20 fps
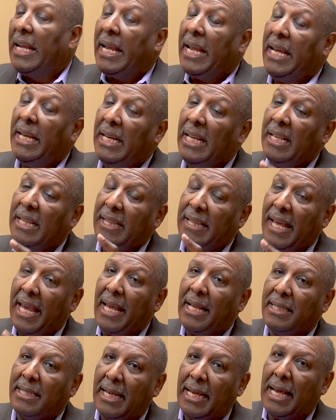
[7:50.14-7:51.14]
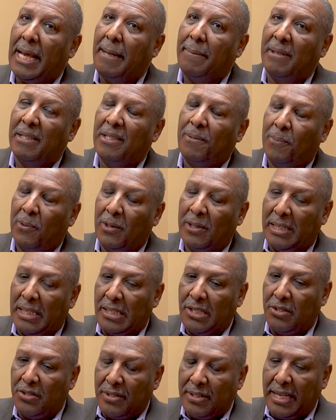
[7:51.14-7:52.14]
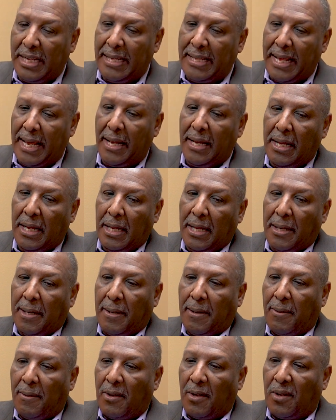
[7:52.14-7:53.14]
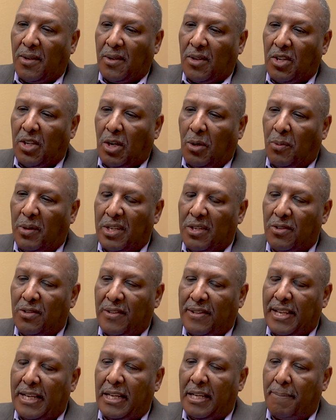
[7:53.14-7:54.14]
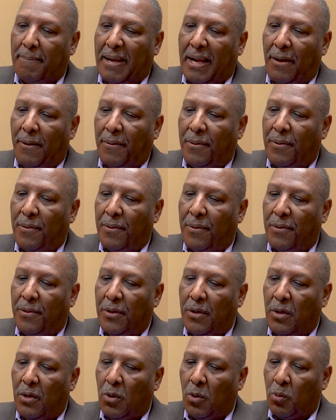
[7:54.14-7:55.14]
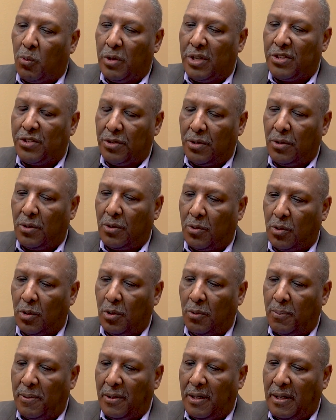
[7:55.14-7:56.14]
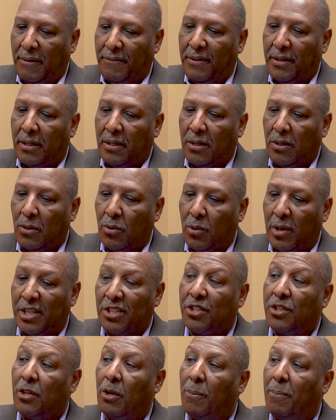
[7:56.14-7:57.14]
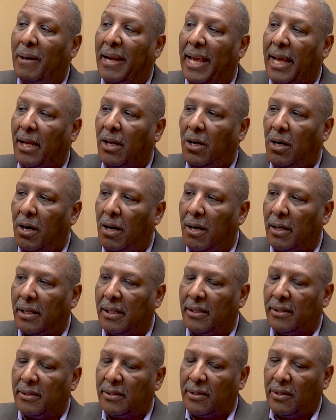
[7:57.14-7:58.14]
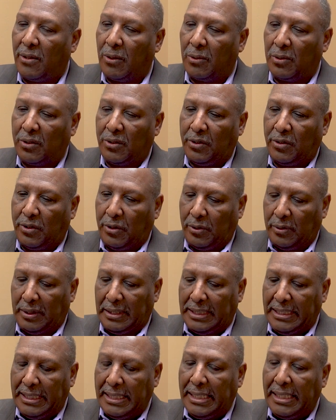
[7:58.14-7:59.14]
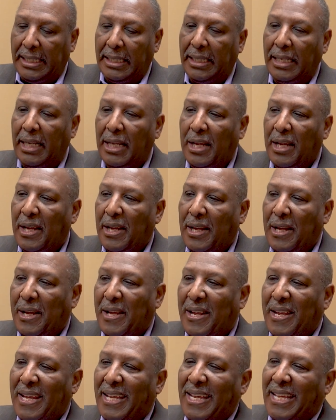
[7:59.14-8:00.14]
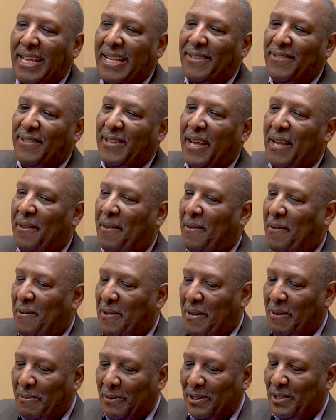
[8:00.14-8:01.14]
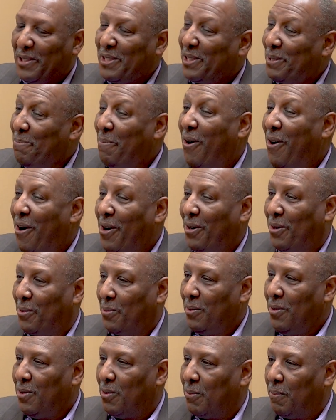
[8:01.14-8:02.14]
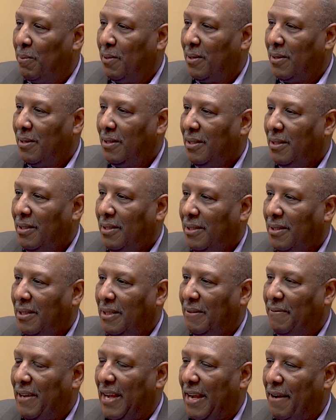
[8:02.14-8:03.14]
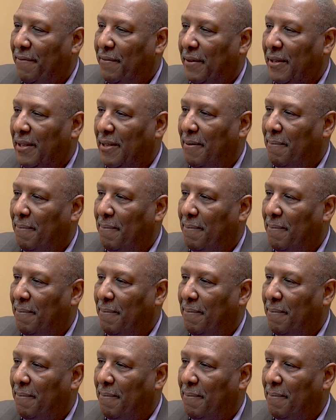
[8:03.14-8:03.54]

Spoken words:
And at that time, it's important that you say that, when you think about the original group of the Congressional Black Caucus, those 13, is that it was a small group of African